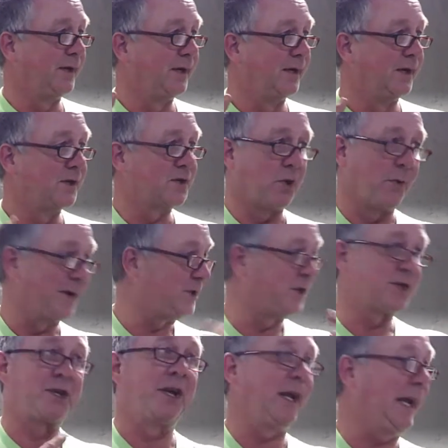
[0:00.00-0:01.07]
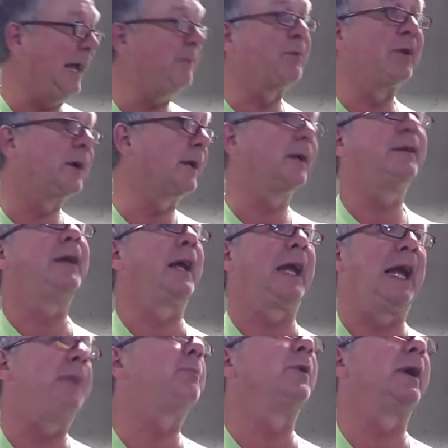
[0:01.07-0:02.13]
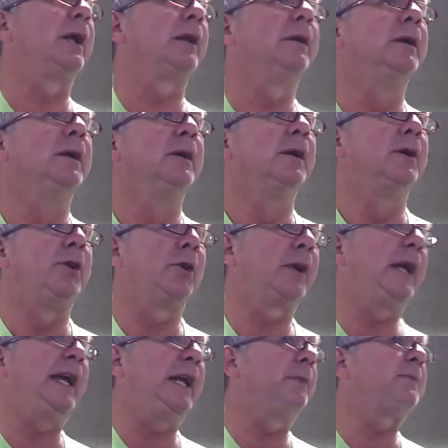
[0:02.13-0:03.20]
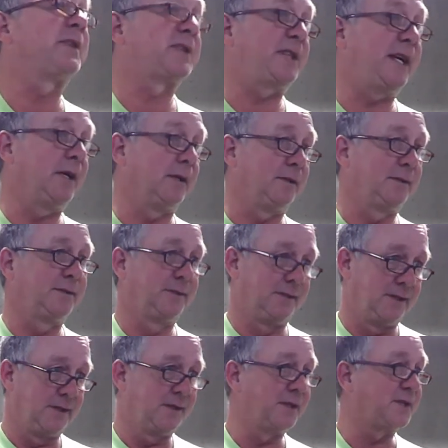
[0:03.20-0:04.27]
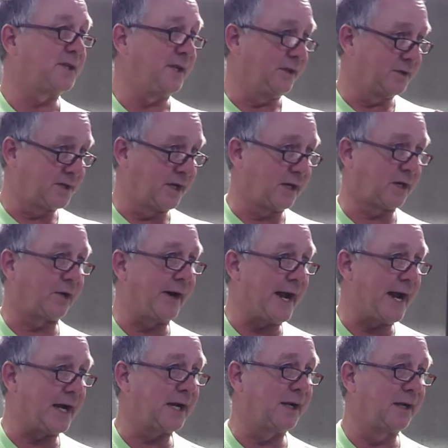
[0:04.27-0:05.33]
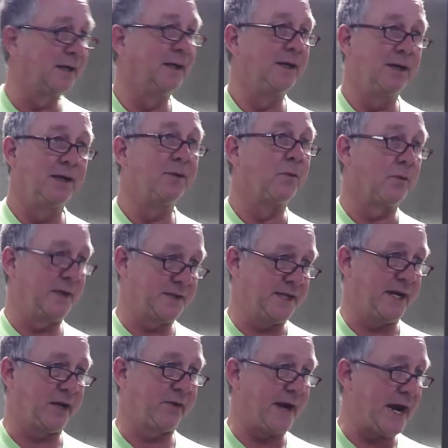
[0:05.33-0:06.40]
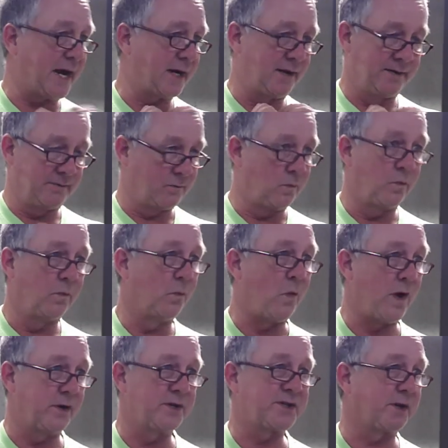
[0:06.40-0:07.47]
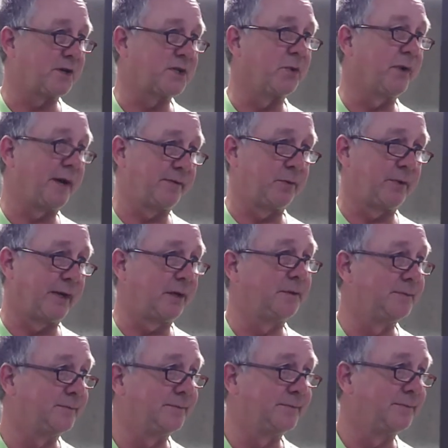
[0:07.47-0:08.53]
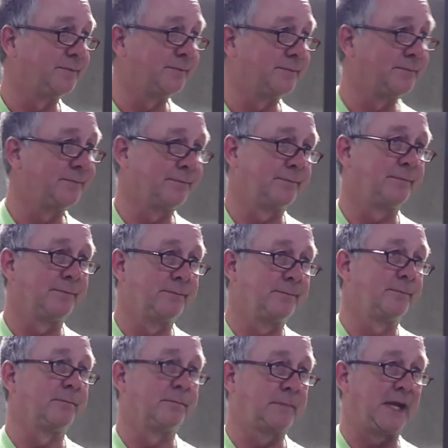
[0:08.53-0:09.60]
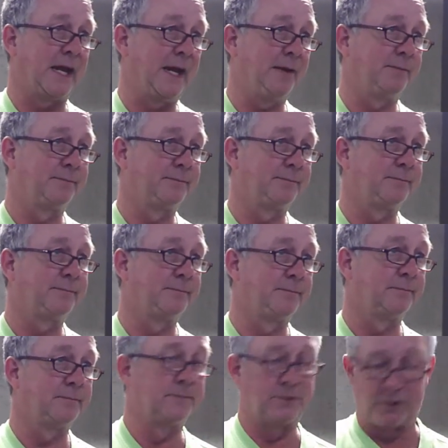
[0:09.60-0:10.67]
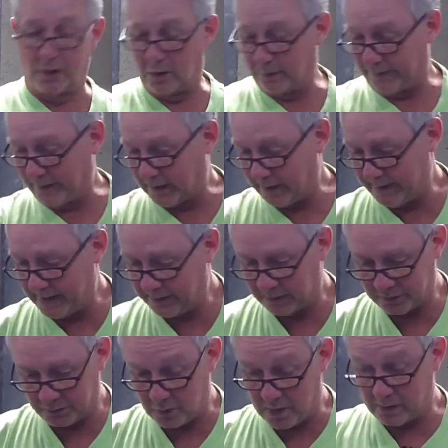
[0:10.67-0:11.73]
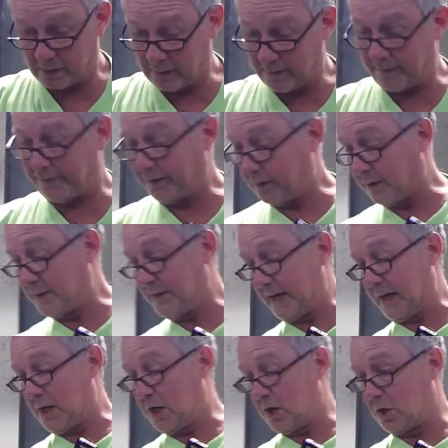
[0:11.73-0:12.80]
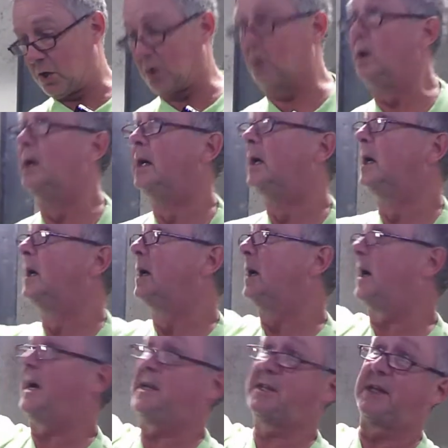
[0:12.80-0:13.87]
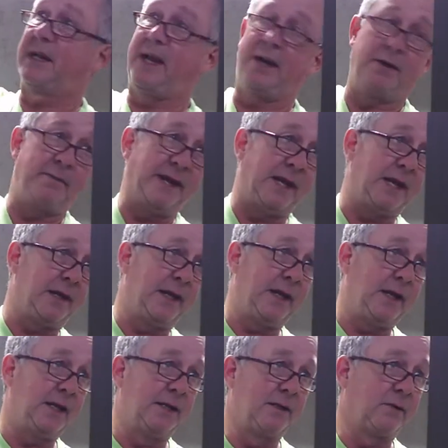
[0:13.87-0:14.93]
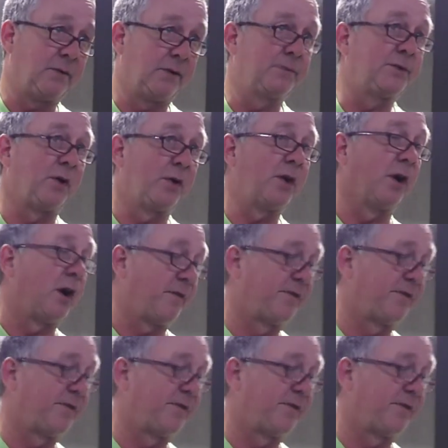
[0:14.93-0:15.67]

So it's just going to keep running and keep running. You're going to heat up the seal's going to crack. Once they crack, water starts going everywhere. Okay? So if you come in, there's water all over the floor, it's like, uh-oh, isolate it immediately. Well, turn it off